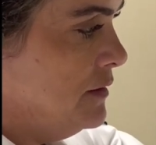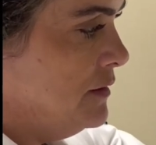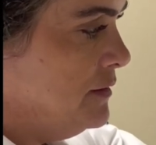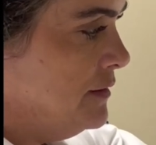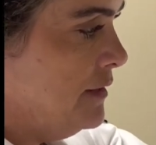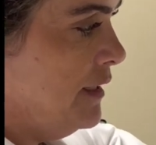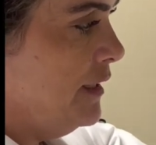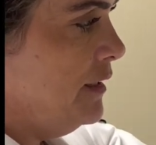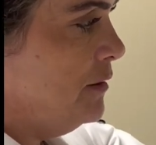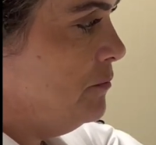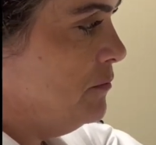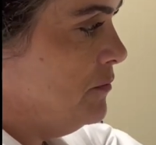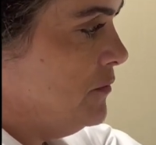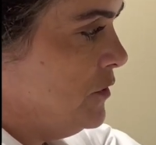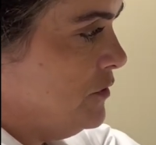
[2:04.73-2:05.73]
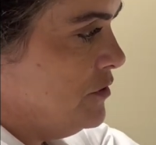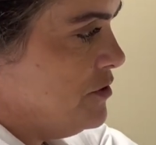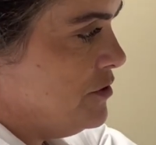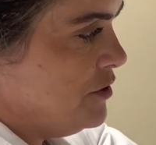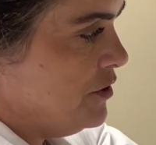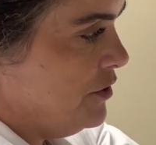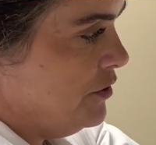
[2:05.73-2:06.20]
tape or
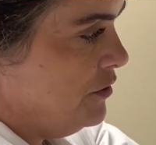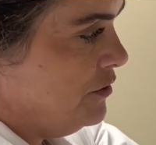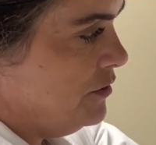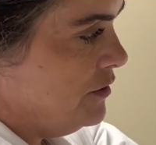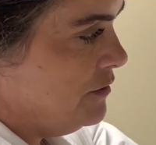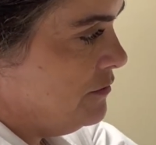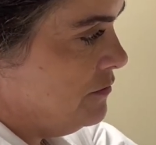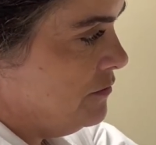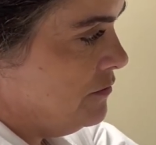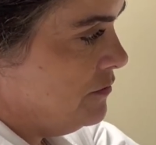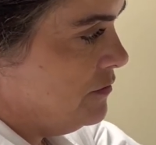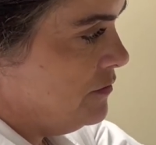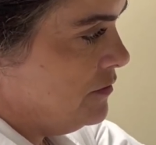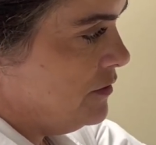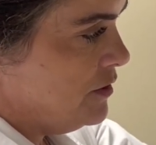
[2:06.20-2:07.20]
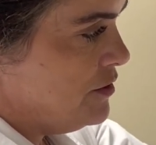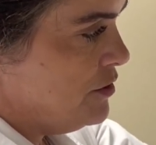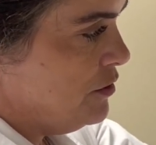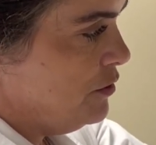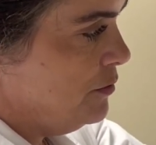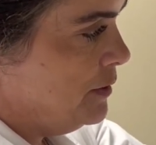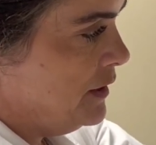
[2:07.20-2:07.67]
secure the
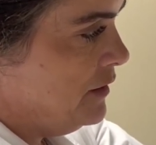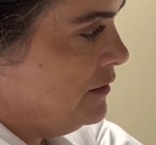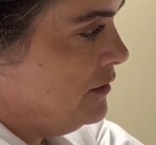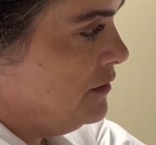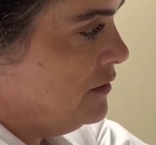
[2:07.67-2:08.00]
tubing